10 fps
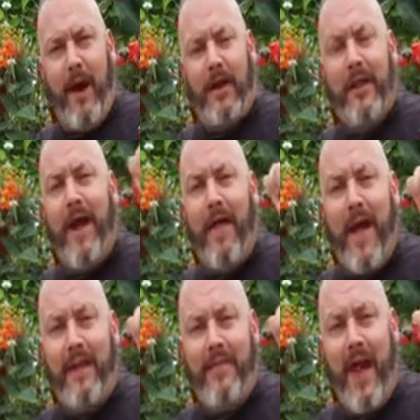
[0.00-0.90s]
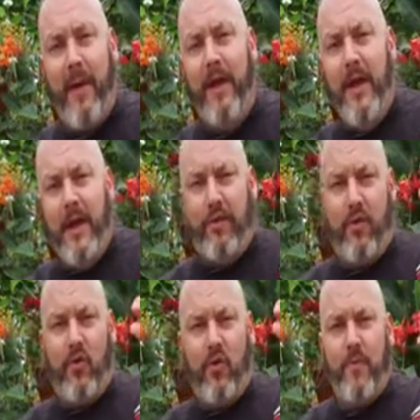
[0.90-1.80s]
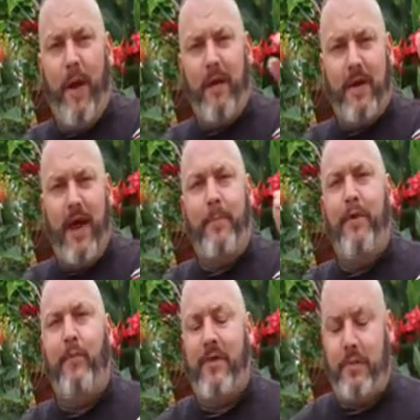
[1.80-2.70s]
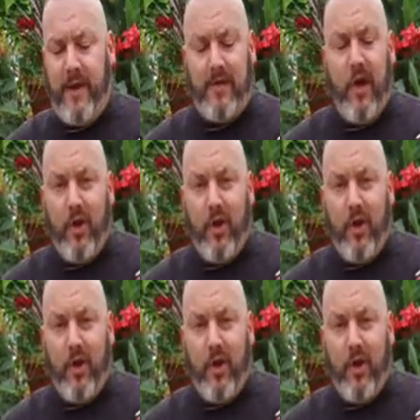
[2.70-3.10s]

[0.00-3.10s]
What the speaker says: click on that tab. In the search bar, type in recipes.